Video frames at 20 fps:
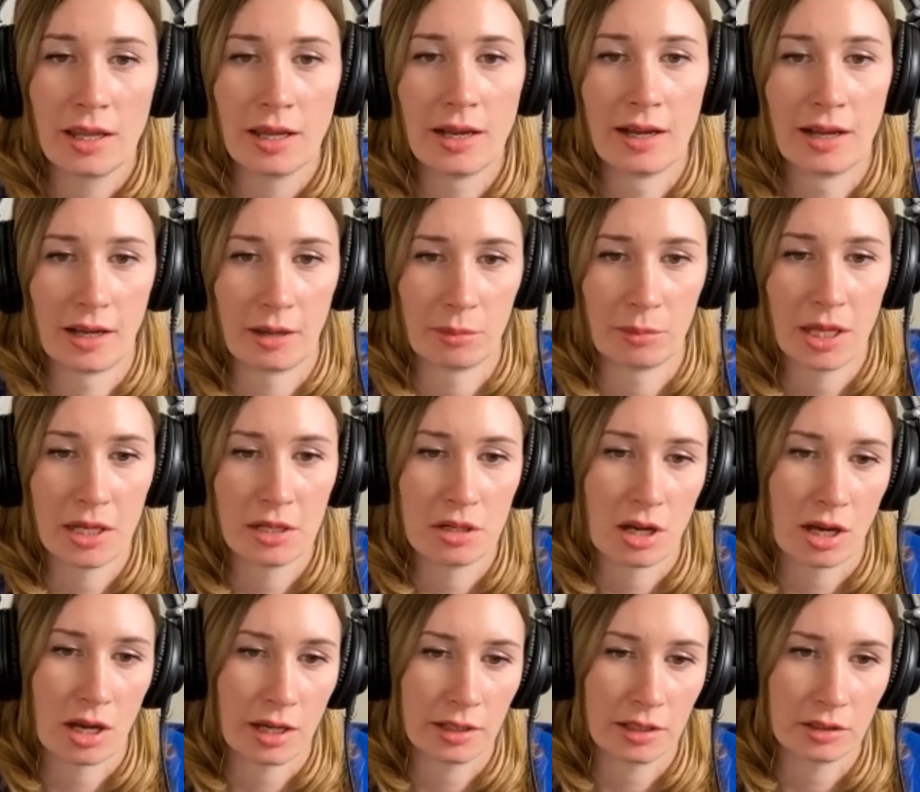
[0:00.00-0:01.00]
and
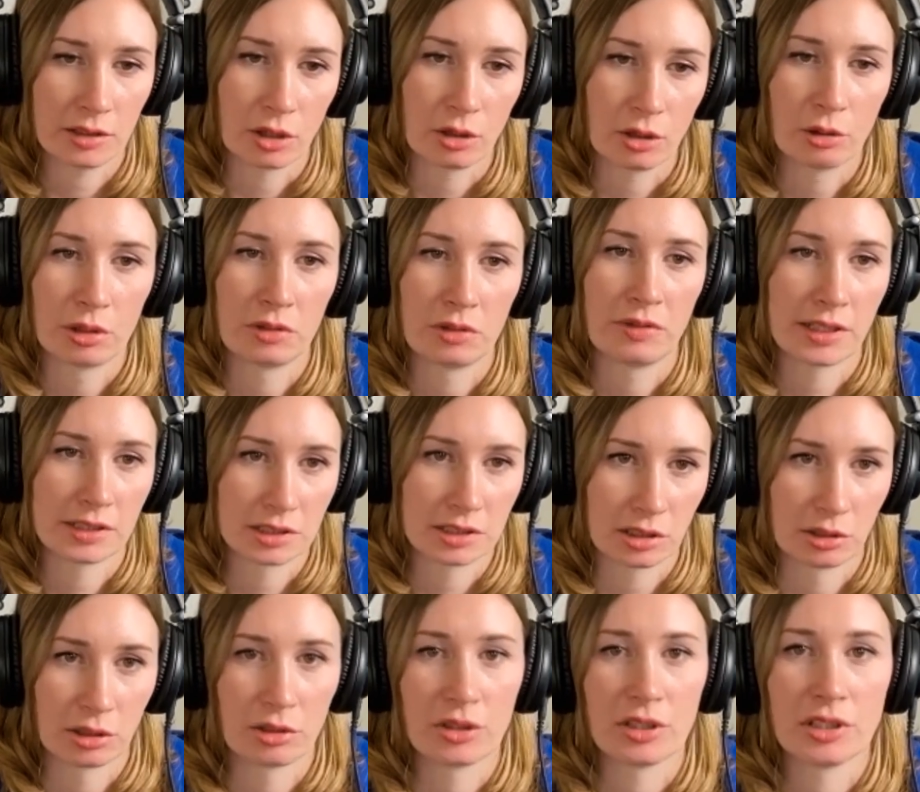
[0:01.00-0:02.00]
not the odor vessel or